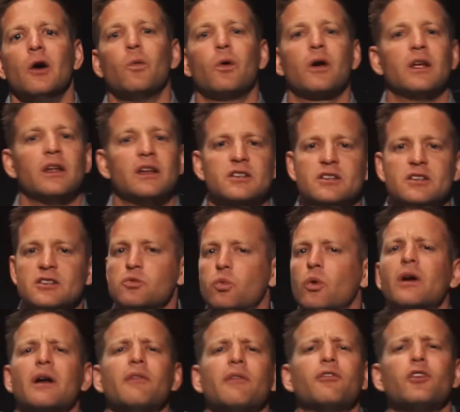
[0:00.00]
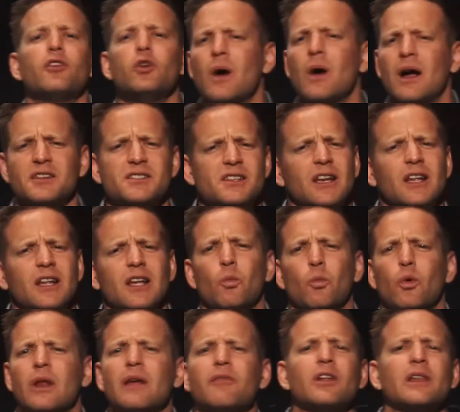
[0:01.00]
don't you just, wherever you are, sitting in
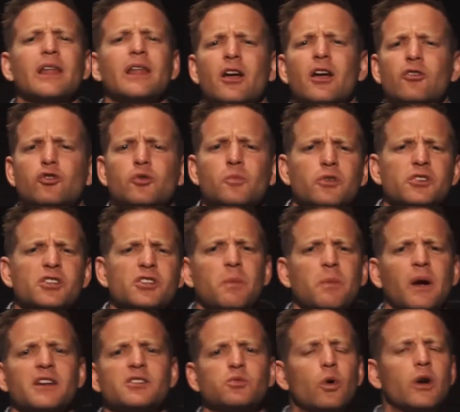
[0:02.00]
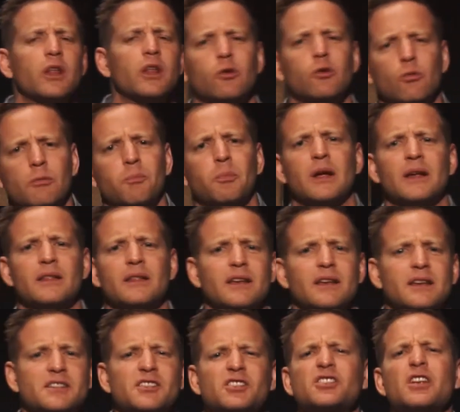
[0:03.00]
whatever lounge room or space, why don't you repeat
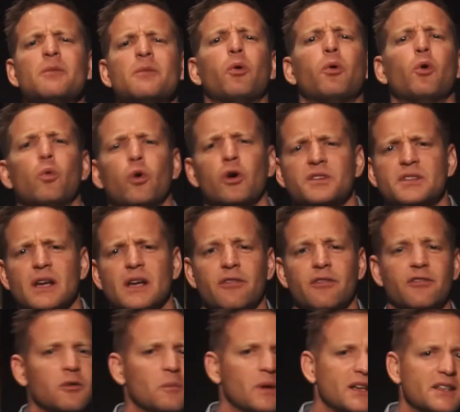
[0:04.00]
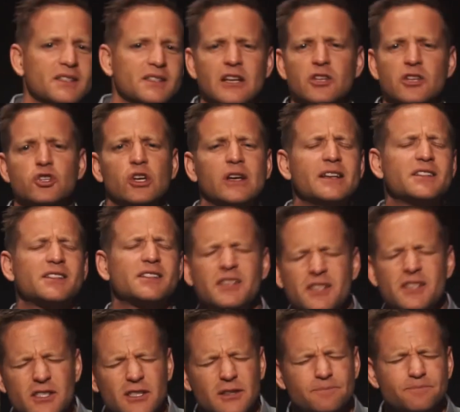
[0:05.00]
these simple words after me? Say,
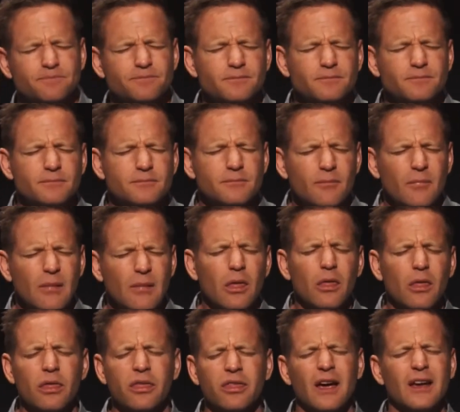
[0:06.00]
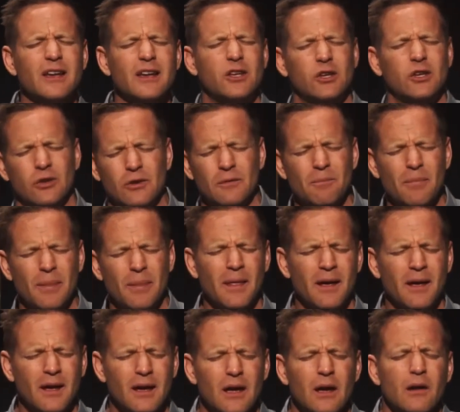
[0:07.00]
Jesus, thank you
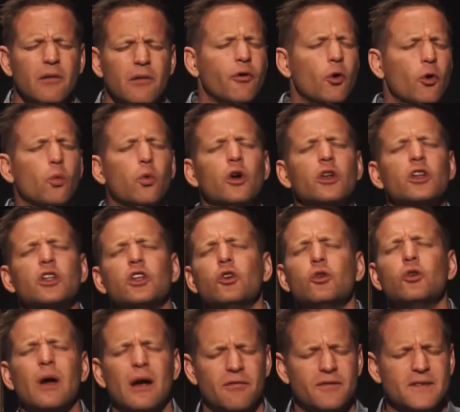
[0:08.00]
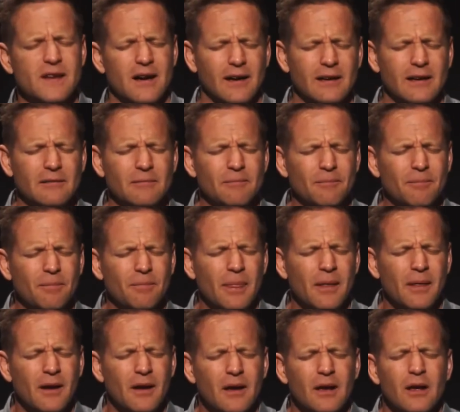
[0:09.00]
for what you have
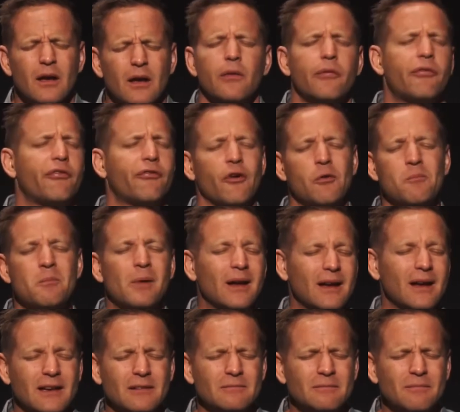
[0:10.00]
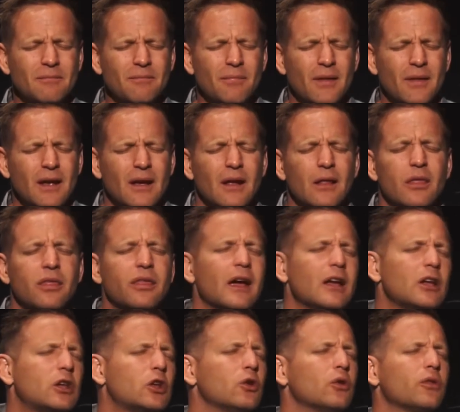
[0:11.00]
done for me.
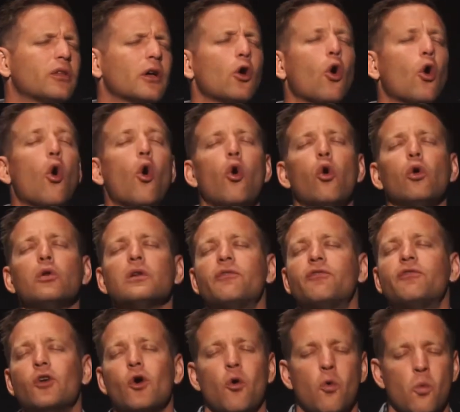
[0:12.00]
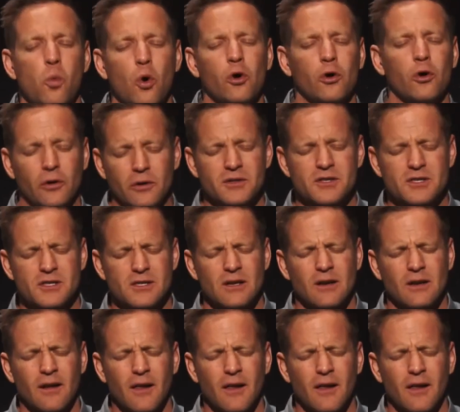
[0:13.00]
Thank you that all of your words